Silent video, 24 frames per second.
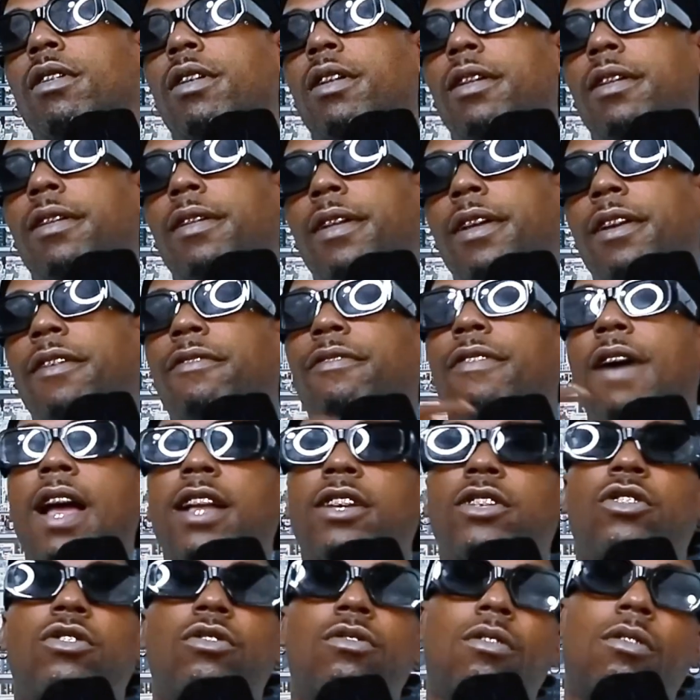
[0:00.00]
invite
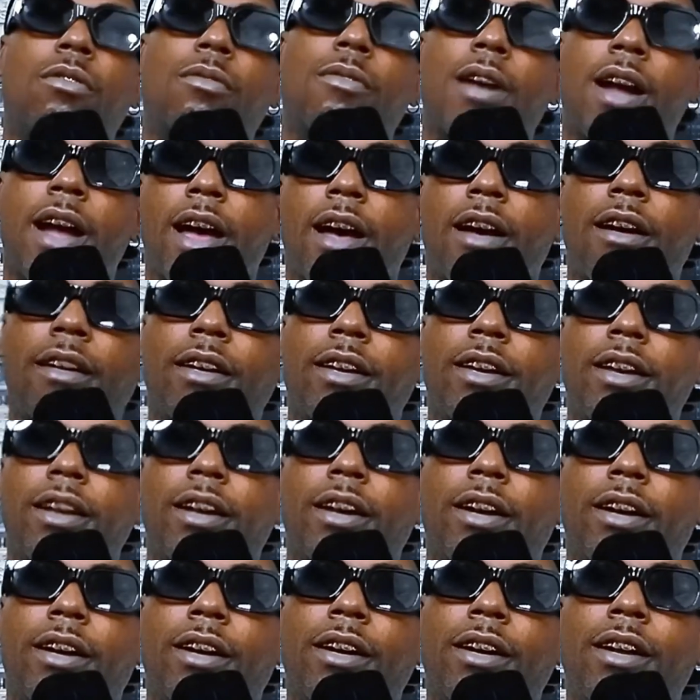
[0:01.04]
you around here,
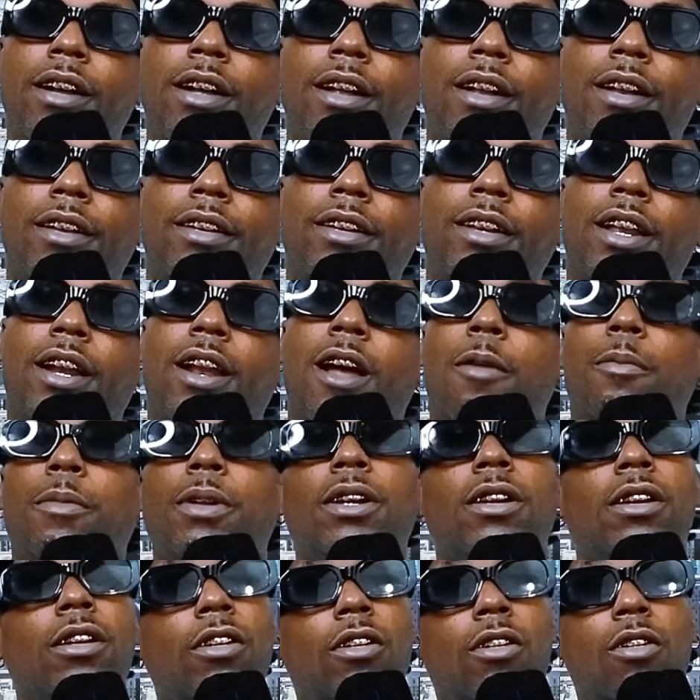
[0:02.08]
then I'm gonna
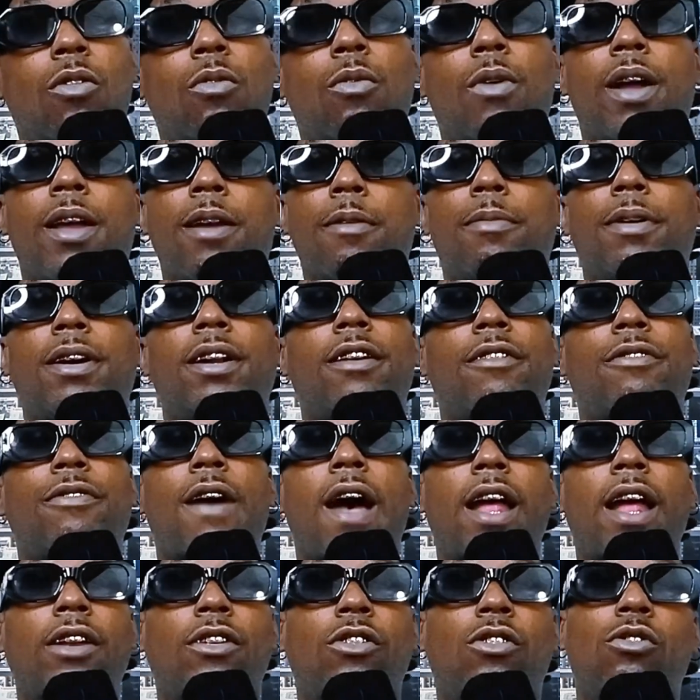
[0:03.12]
look away. But if I
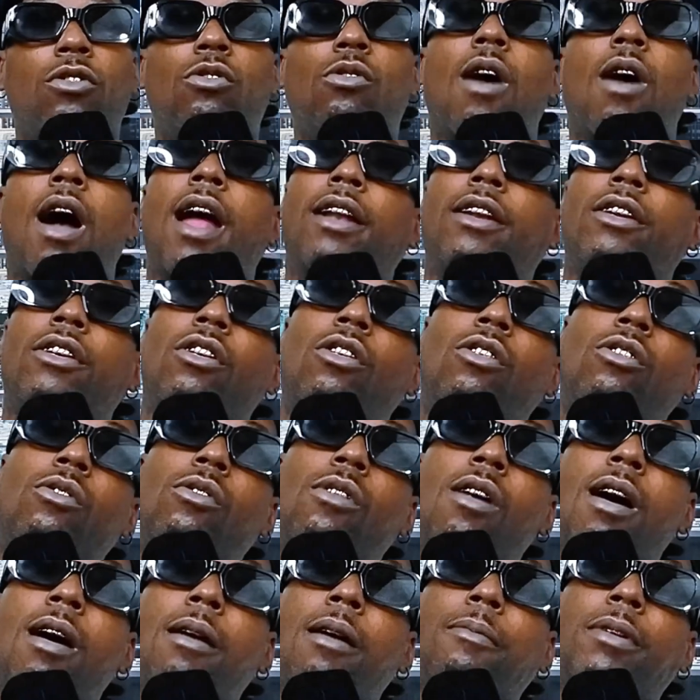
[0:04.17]
do, I know I'm
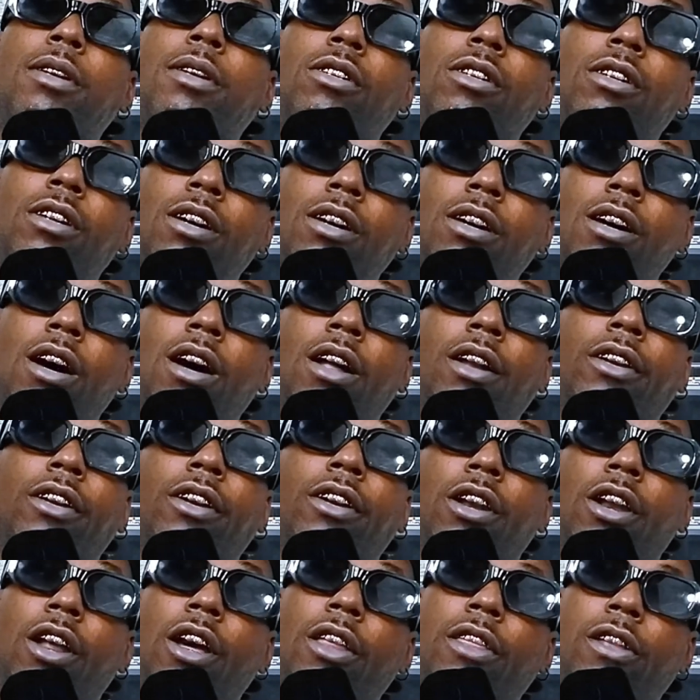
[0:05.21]
gonna look
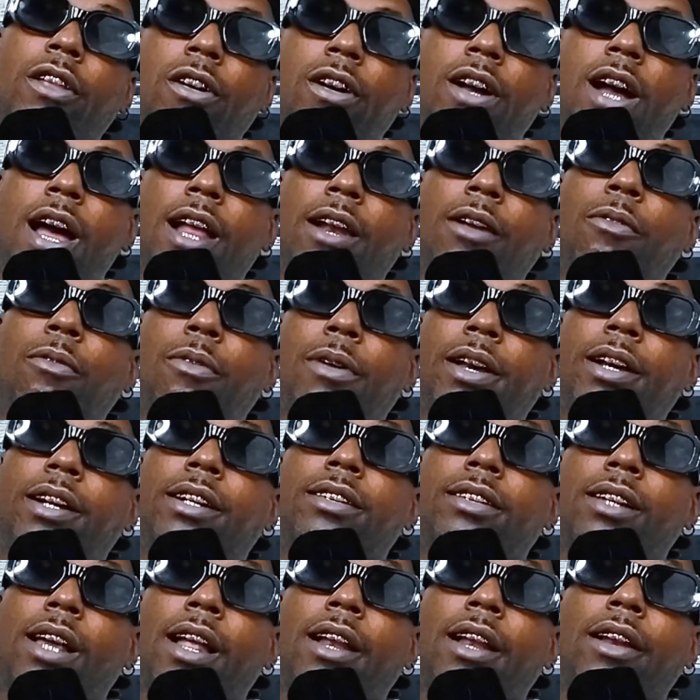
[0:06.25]
another kind of way because I
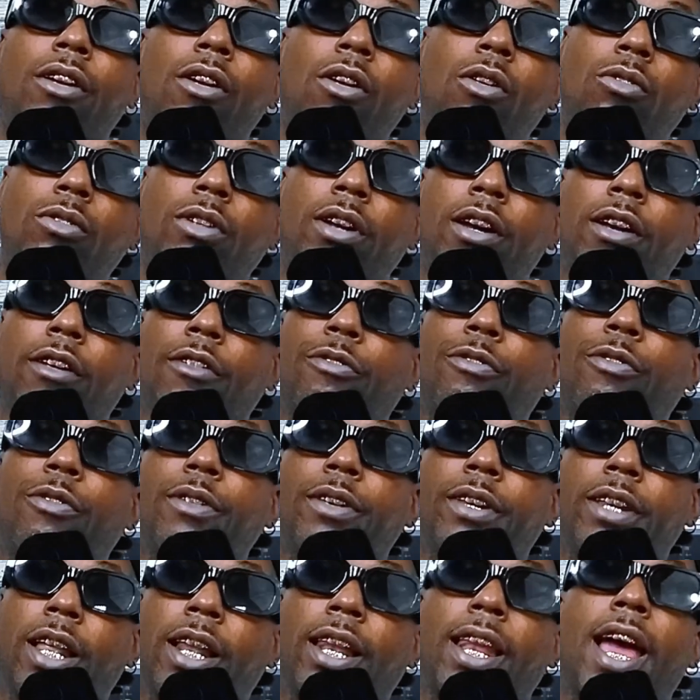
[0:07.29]
know the
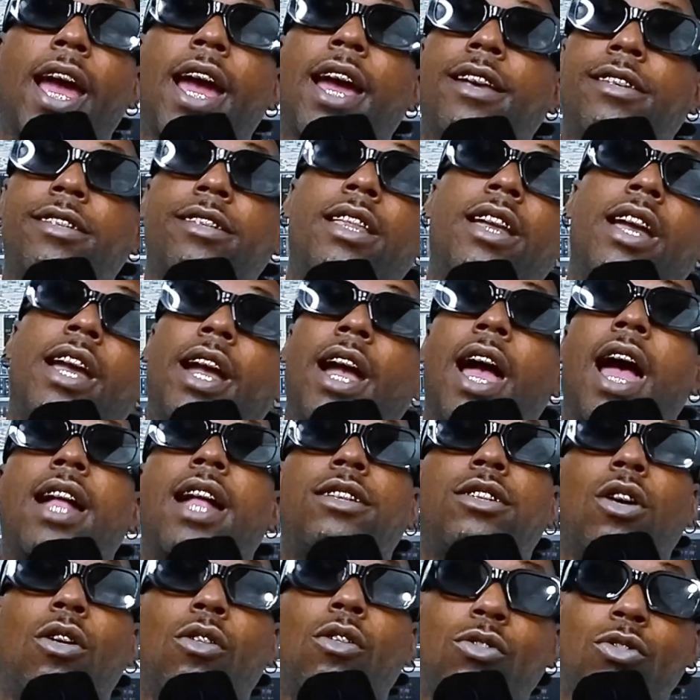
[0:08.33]
last thing I
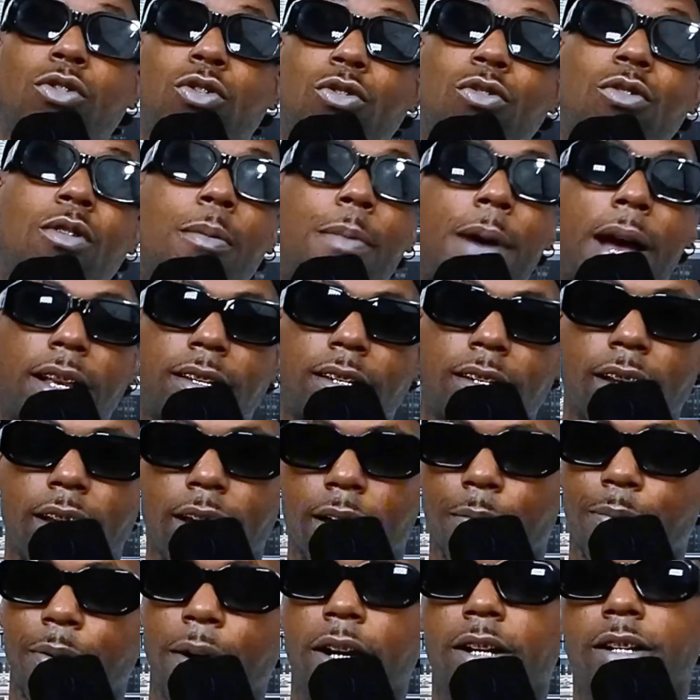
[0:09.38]
told you about said
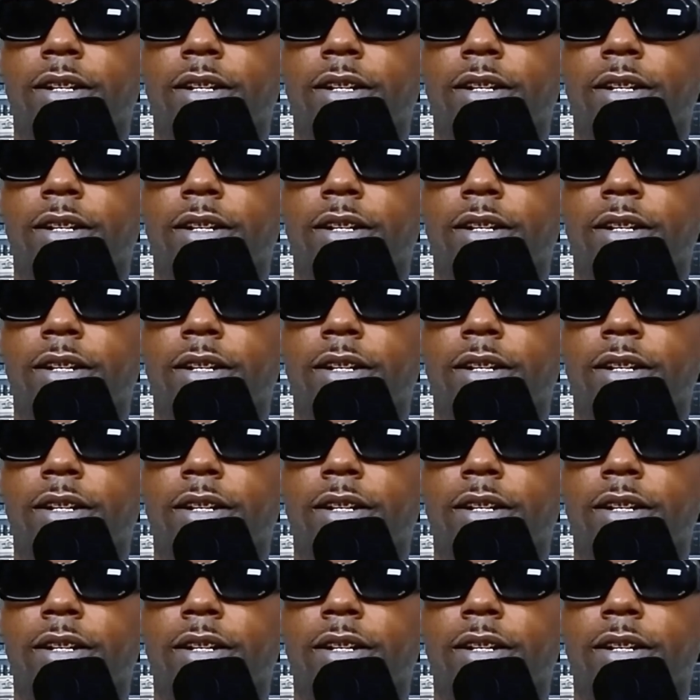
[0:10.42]
person.